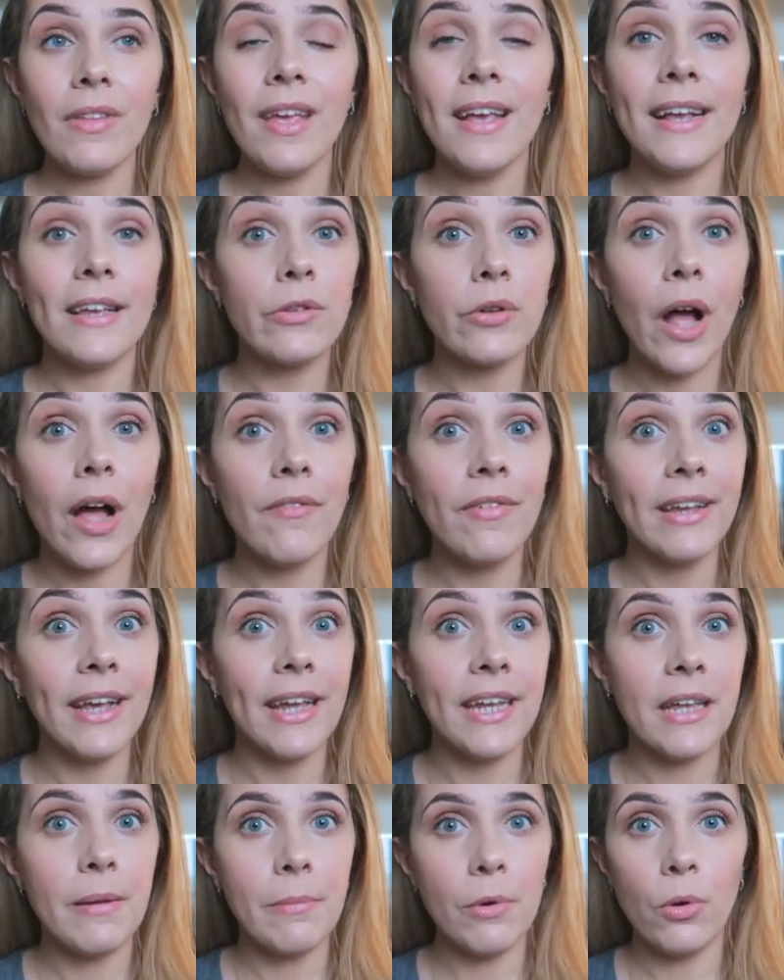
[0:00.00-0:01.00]
he's not having
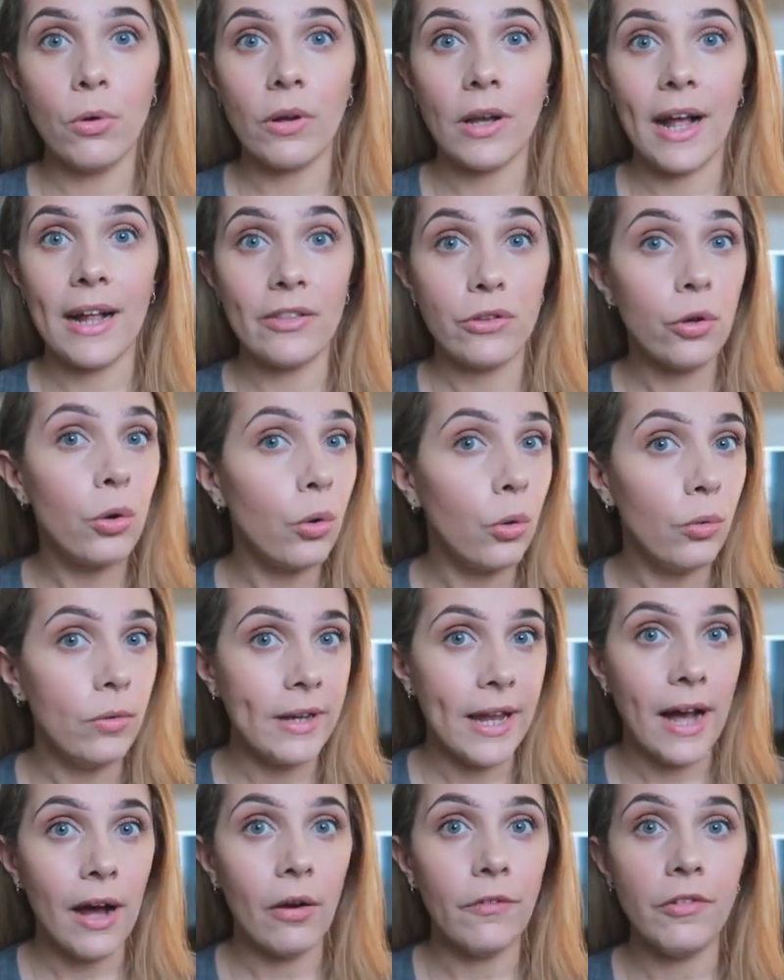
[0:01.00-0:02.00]
any milk at all
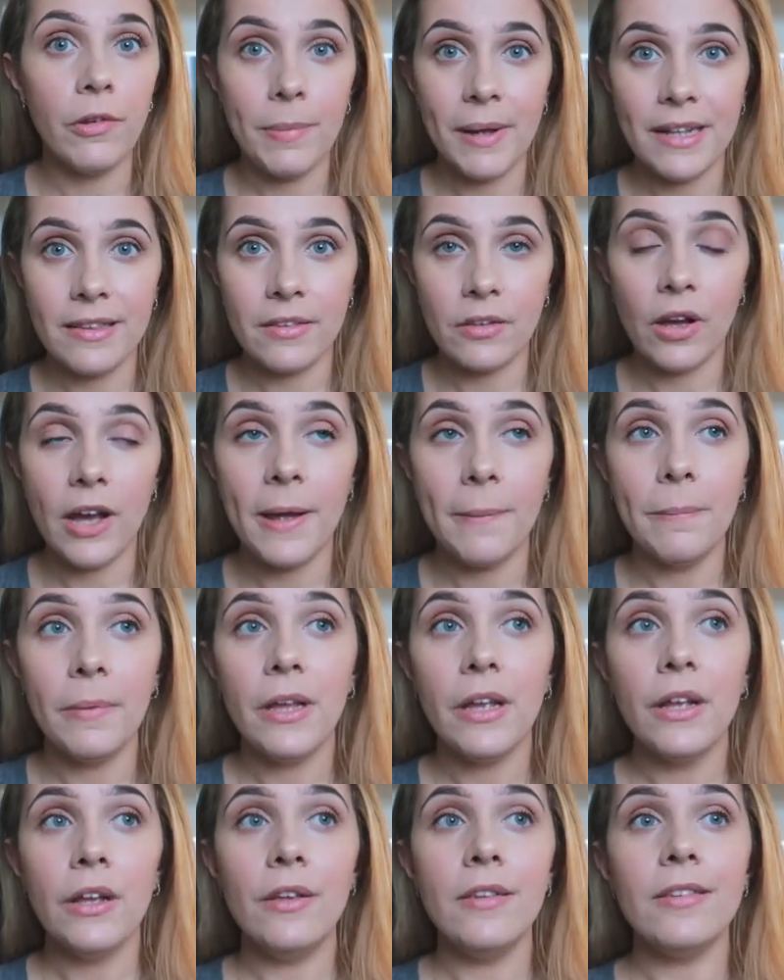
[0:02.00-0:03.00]
now for bedtime.
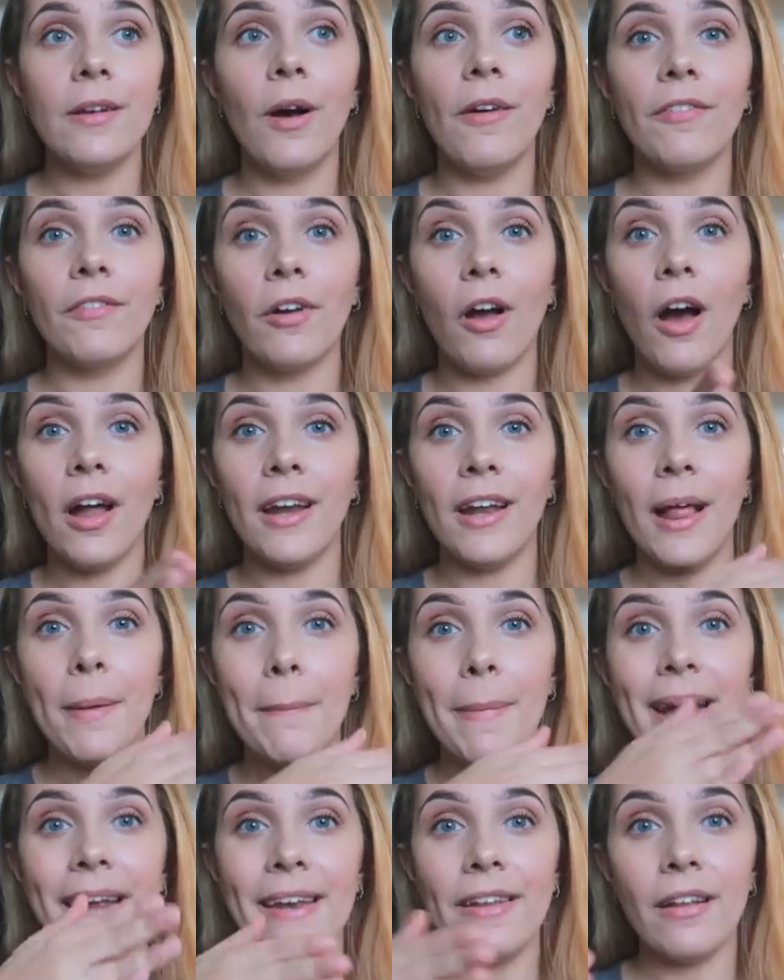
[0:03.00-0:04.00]
So I've kind of
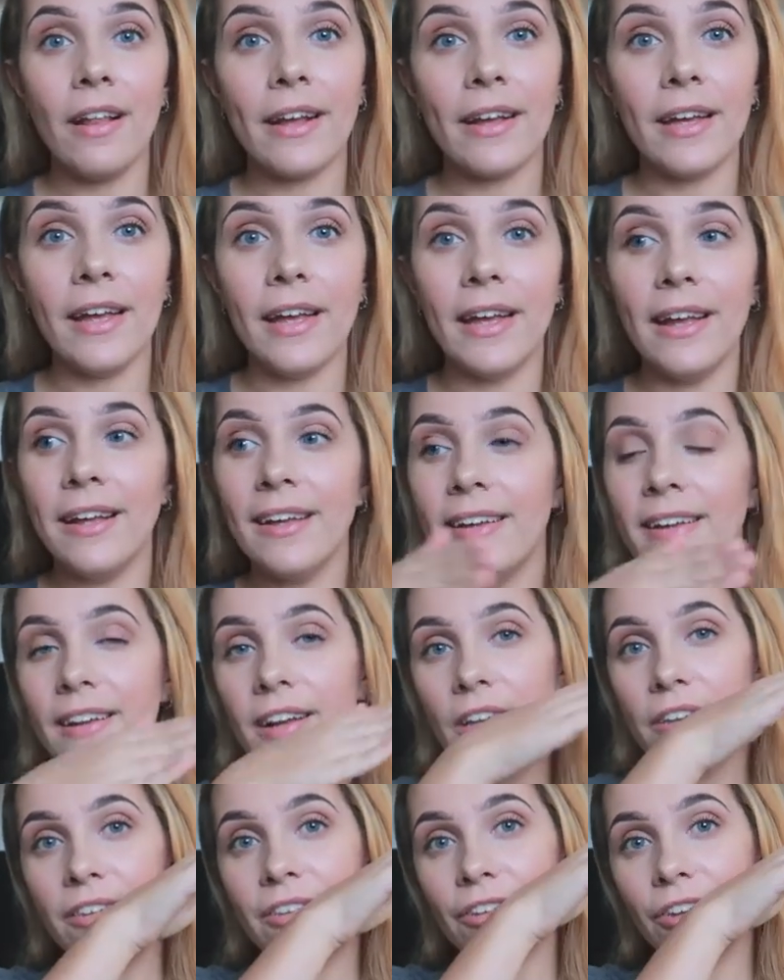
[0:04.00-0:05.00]
like made like a
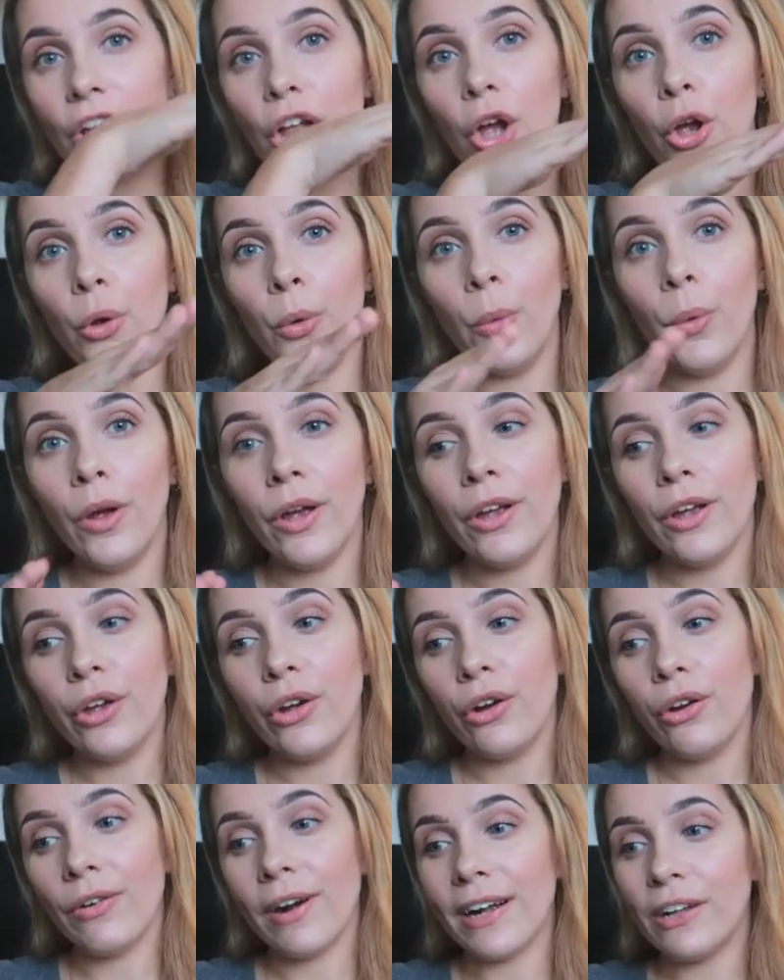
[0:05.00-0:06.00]
slow
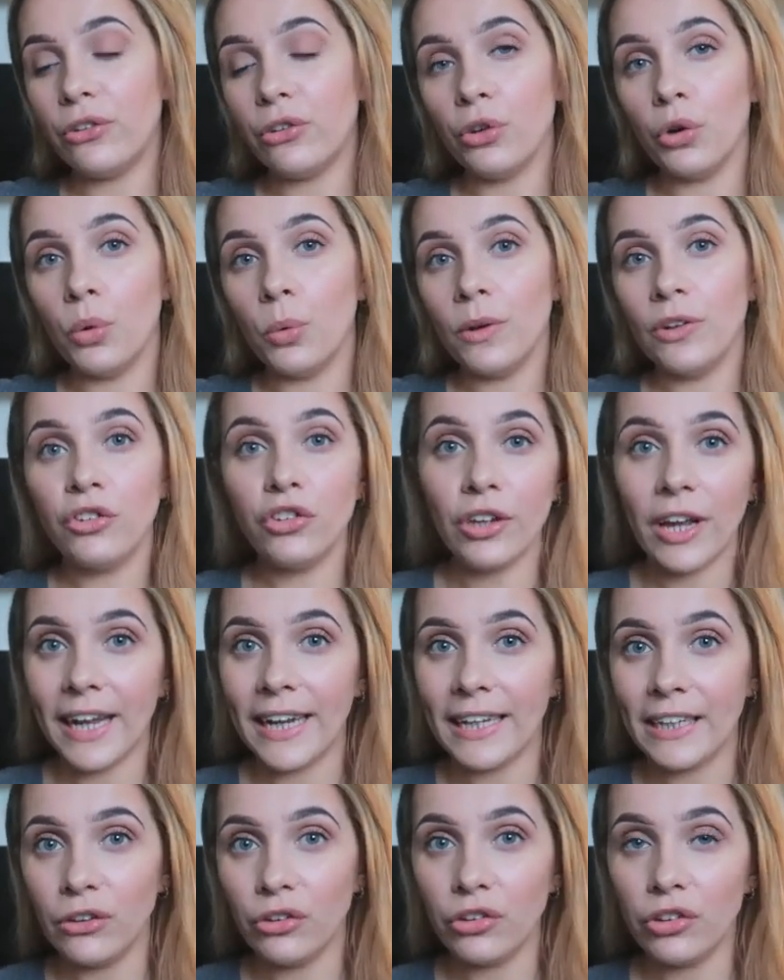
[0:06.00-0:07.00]
gradual
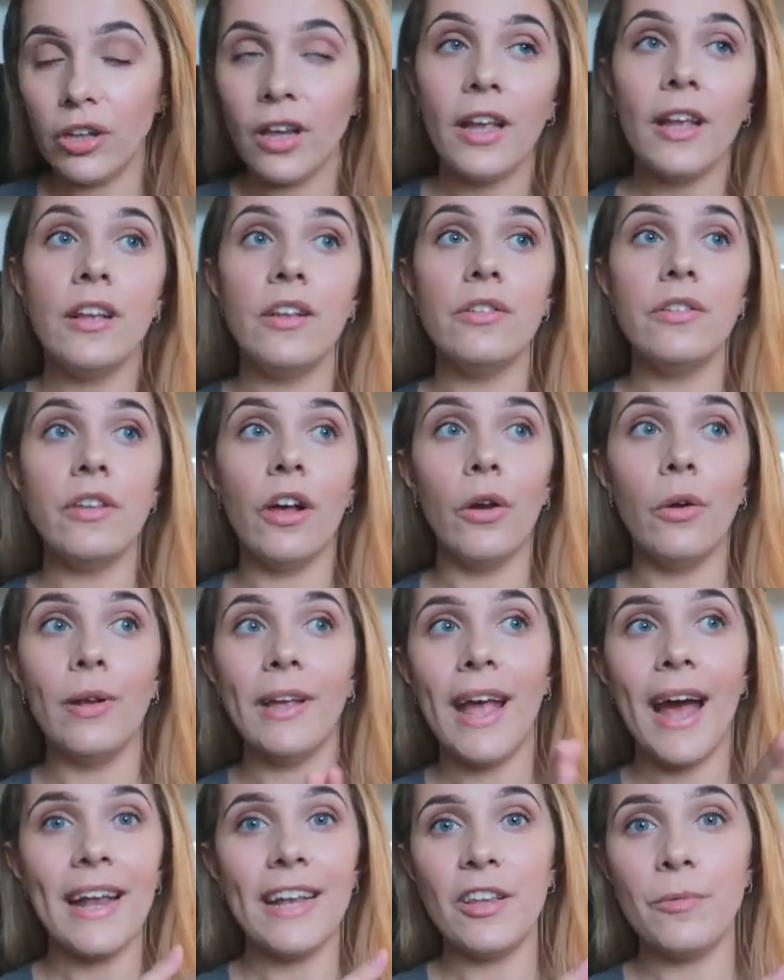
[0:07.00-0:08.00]
change. So
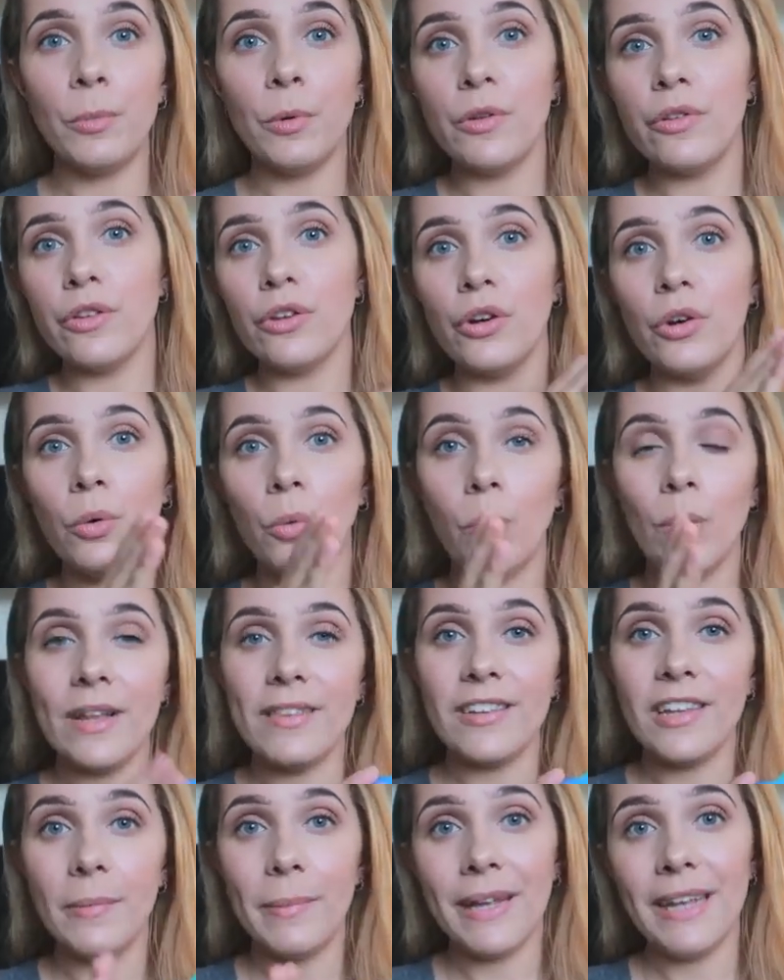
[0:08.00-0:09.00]
he had his bottle,
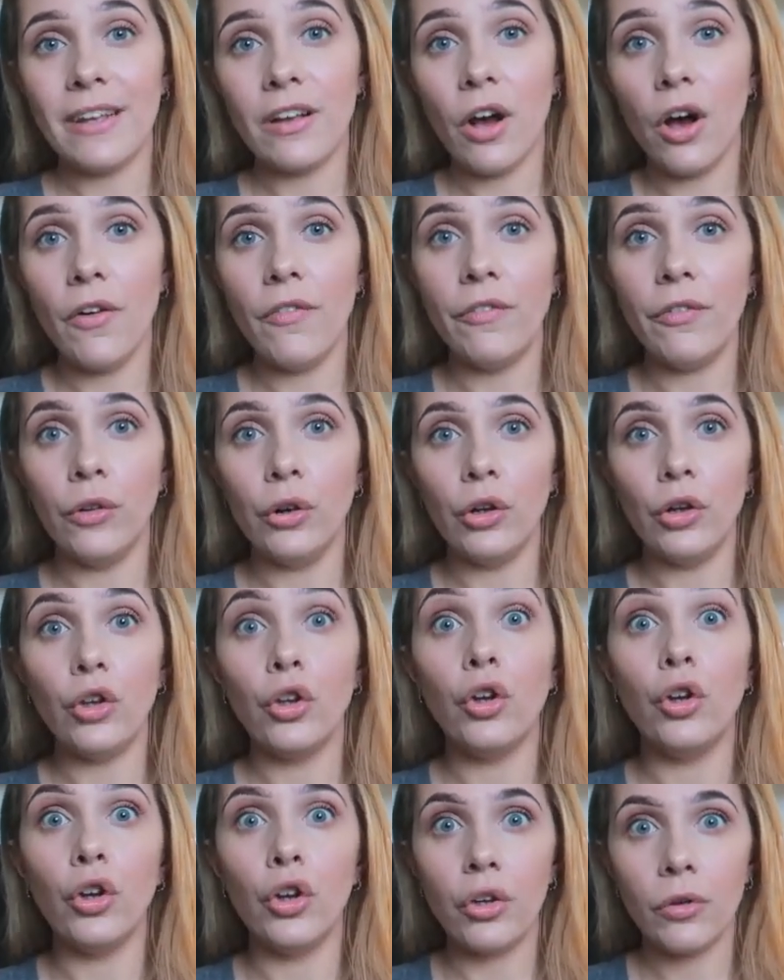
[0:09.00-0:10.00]
went to the Beaker for a
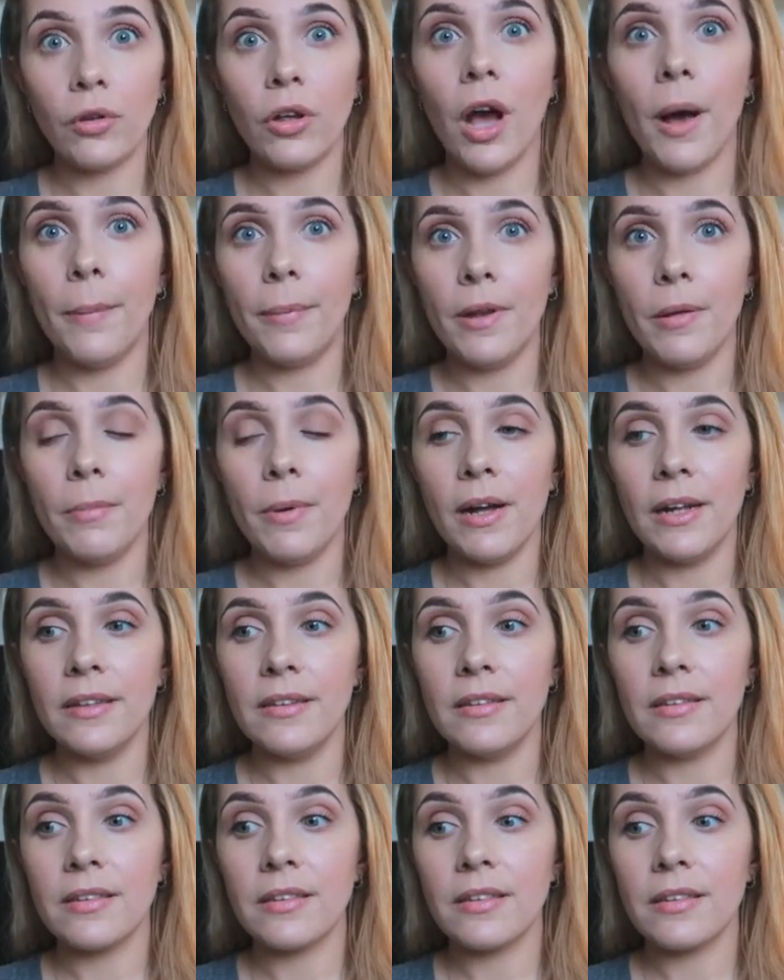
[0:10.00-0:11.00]
good couple of
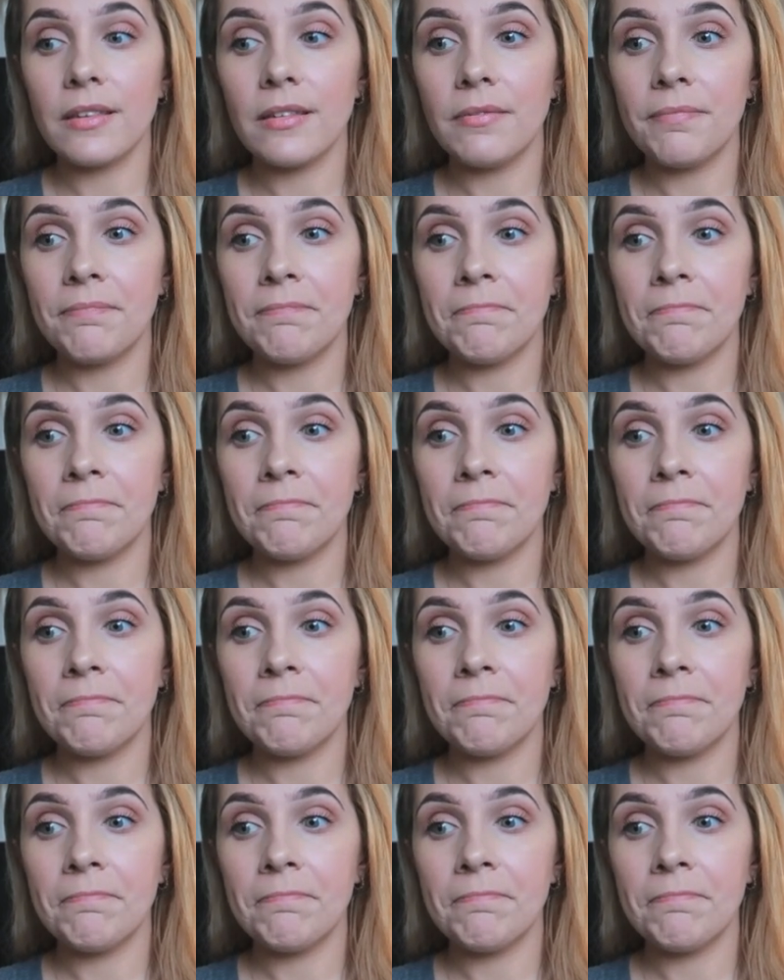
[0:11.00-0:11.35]
months.